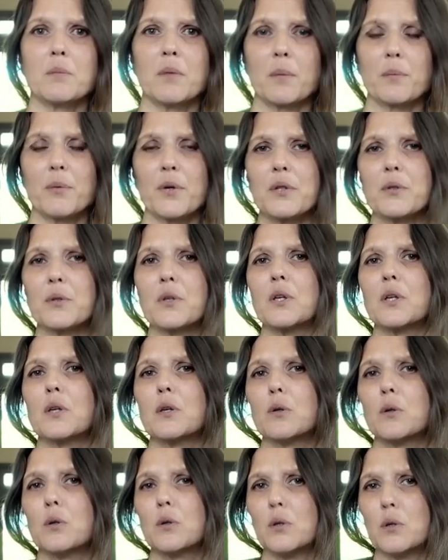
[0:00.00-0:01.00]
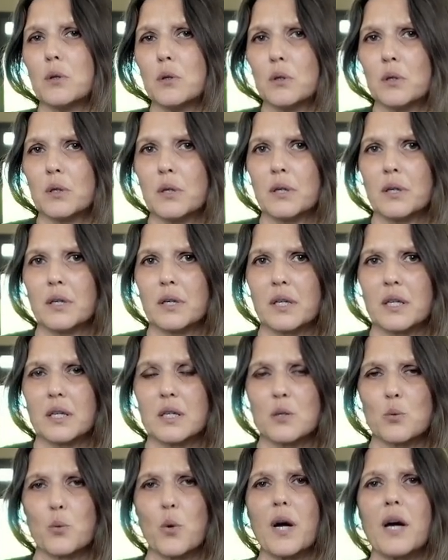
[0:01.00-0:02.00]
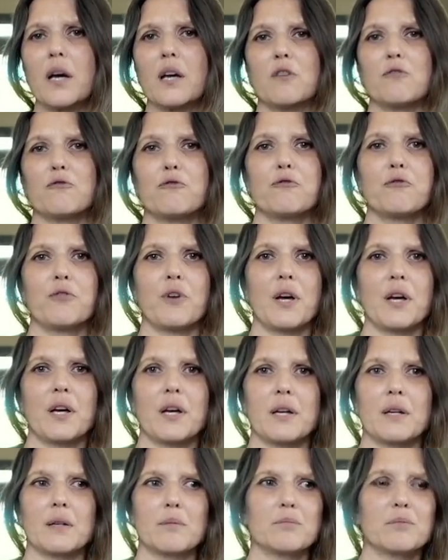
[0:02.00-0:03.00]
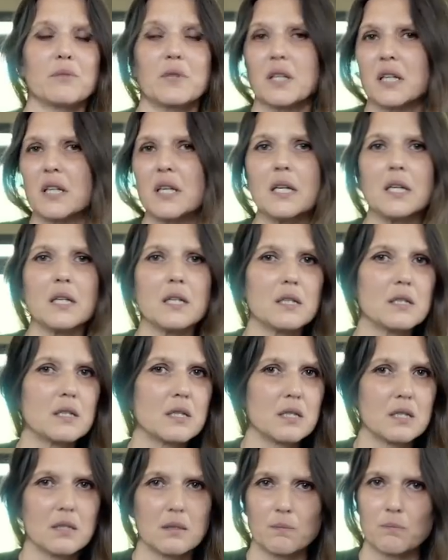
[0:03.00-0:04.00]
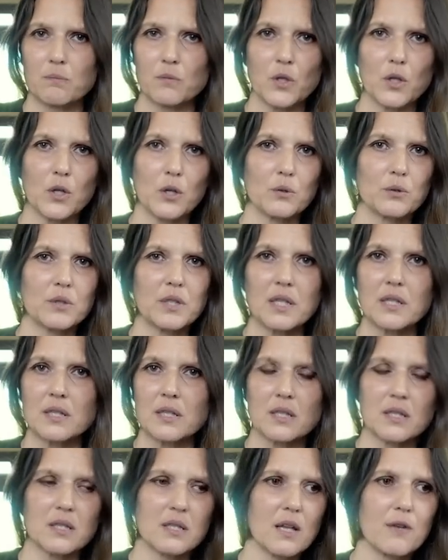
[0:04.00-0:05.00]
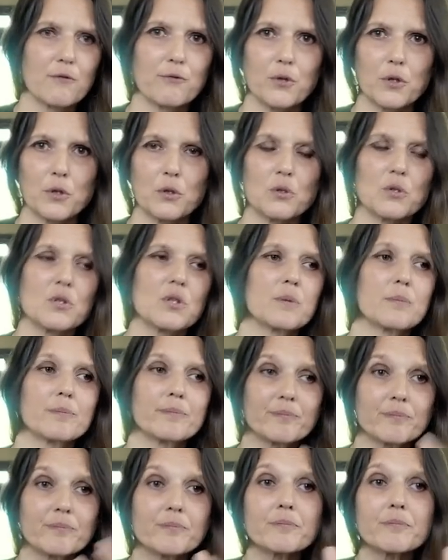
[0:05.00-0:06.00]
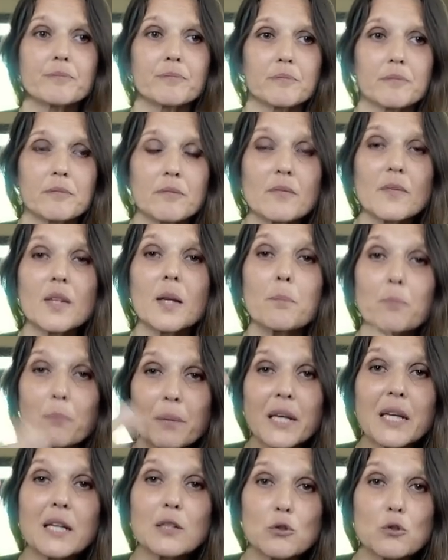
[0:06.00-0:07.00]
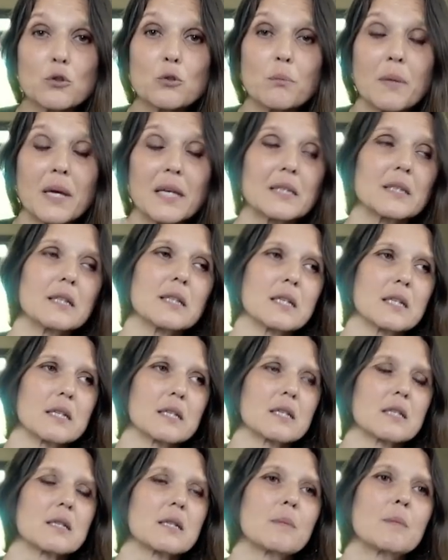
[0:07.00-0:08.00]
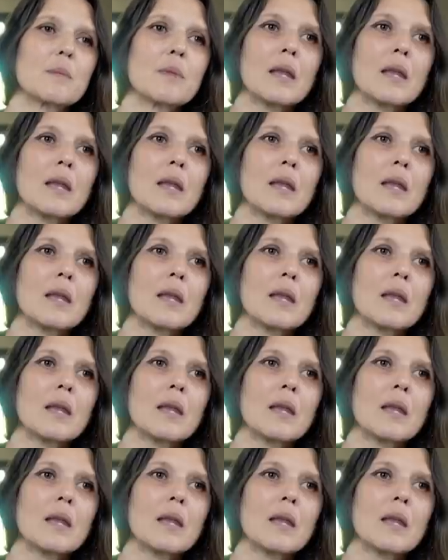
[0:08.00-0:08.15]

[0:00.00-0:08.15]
my brother-in-law, his wife, the kids, you know, nieces, nephews. But I do make the list.